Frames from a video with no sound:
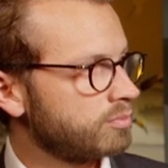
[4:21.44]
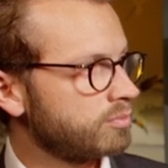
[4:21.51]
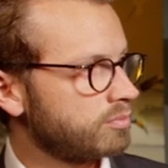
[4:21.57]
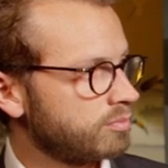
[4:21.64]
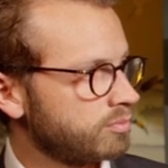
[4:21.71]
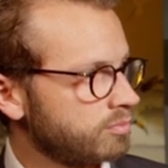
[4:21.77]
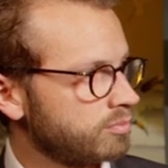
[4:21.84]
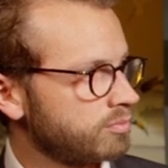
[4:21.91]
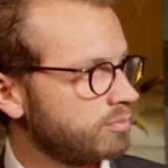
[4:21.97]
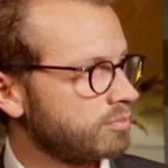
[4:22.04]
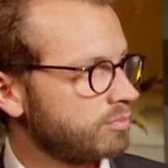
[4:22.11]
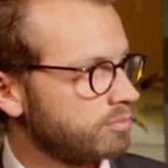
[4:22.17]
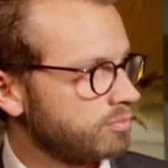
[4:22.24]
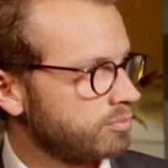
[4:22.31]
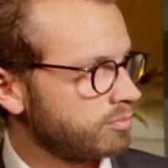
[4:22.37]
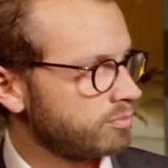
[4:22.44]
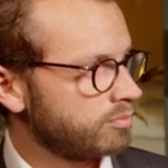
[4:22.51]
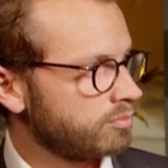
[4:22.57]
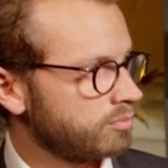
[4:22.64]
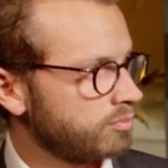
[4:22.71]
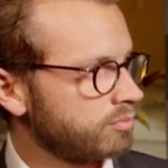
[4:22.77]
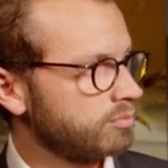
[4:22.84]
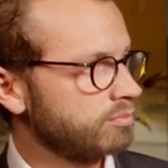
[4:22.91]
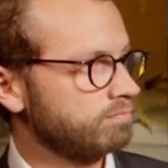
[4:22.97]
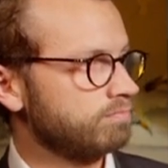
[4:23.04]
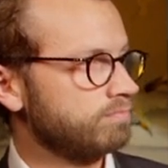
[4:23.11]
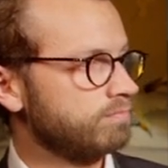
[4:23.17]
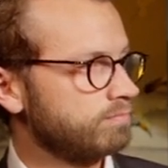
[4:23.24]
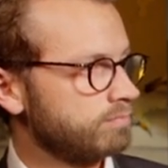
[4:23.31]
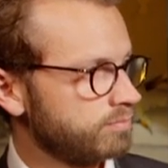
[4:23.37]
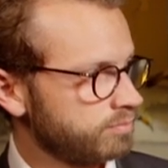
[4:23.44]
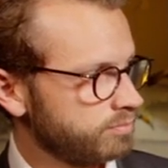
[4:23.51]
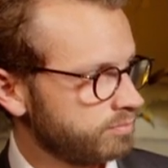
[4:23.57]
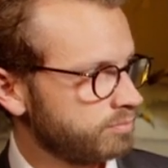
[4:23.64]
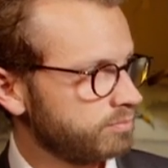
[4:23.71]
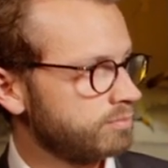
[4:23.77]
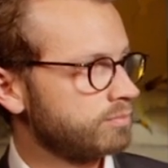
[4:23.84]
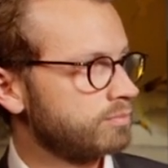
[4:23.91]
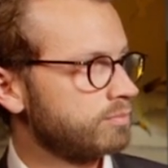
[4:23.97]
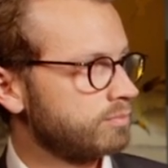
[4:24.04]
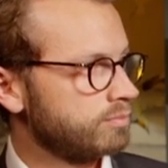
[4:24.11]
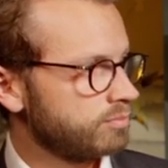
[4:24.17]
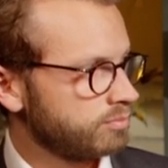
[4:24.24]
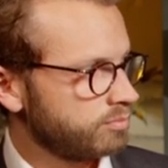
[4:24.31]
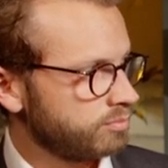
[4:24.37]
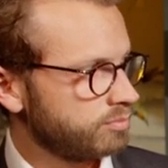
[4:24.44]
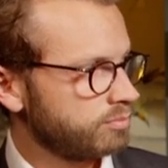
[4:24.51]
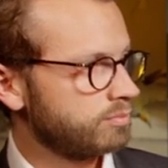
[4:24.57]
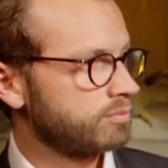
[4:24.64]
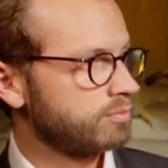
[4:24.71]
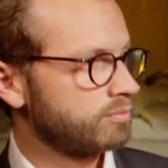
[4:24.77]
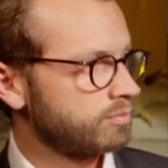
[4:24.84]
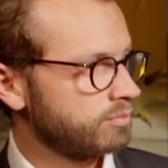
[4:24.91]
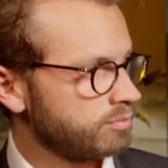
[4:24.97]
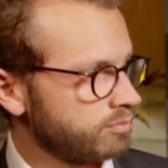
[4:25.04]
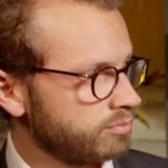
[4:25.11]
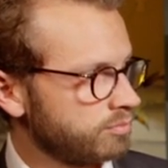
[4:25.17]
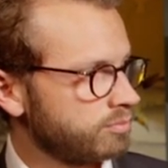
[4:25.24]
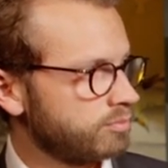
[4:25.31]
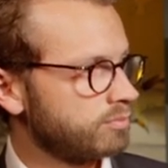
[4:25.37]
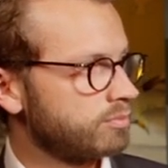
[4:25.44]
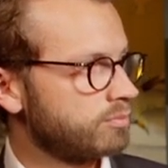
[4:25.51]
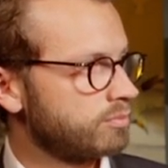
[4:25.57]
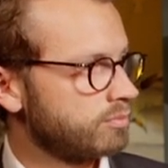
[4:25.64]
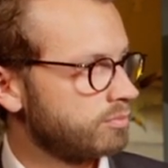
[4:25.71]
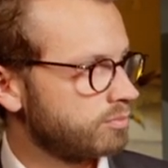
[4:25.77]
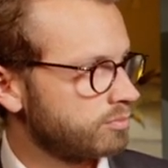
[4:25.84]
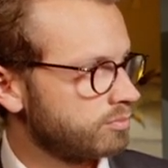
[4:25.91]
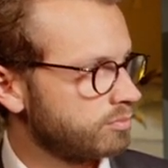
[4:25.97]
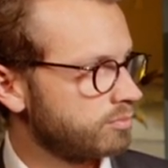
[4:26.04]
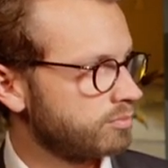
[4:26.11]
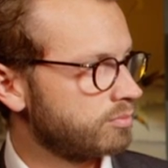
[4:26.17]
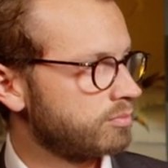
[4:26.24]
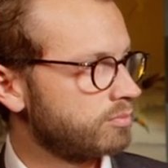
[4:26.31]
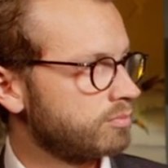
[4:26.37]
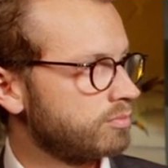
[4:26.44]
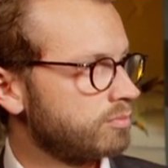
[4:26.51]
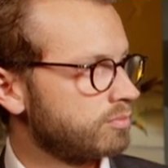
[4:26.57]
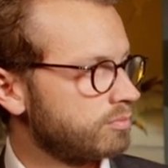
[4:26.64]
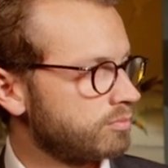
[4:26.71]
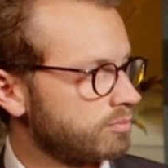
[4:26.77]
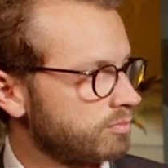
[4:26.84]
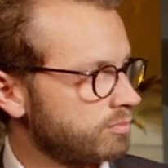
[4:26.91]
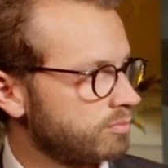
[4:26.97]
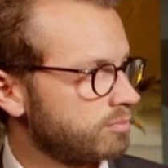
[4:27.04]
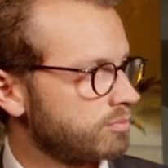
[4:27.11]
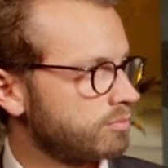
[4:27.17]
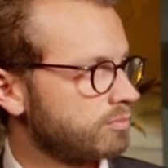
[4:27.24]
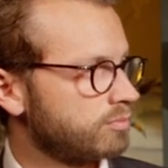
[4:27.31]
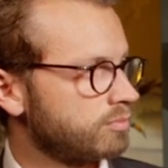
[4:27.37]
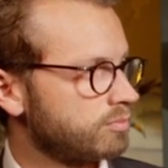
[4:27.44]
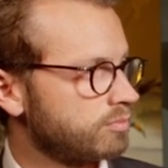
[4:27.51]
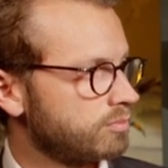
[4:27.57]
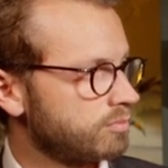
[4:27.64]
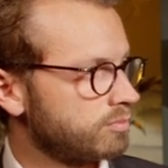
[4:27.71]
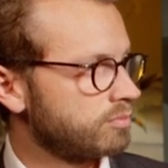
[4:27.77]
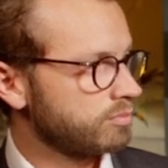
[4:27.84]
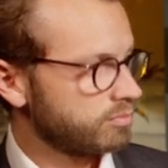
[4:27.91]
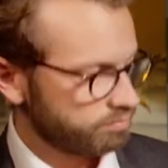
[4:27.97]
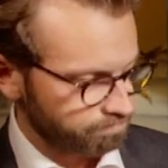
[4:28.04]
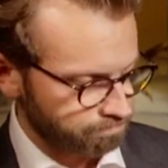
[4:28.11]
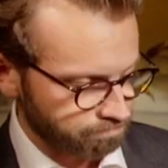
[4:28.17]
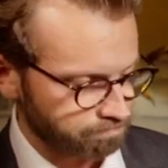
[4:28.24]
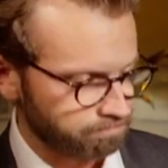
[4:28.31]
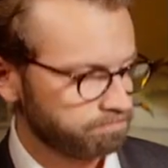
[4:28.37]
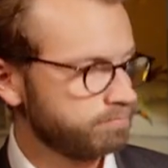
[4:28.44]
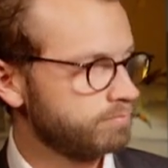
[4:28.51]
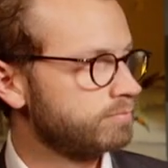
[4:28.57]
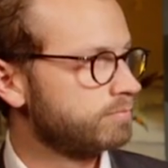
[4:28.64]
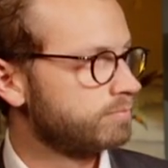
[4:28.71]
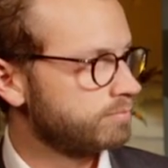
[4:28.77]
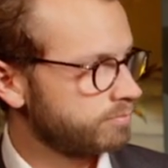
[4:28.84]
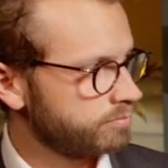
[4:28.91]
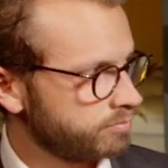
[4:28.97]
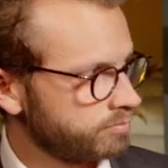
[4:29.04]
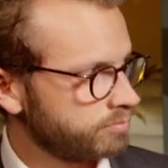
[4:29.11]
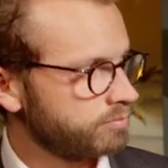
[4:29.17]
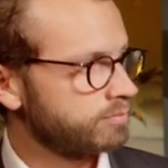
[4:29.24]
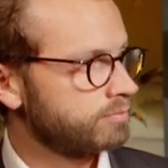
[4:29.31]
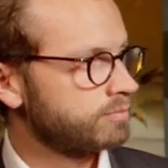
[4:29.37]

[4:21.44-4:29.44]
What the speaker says: No words are spoken by the person on screen.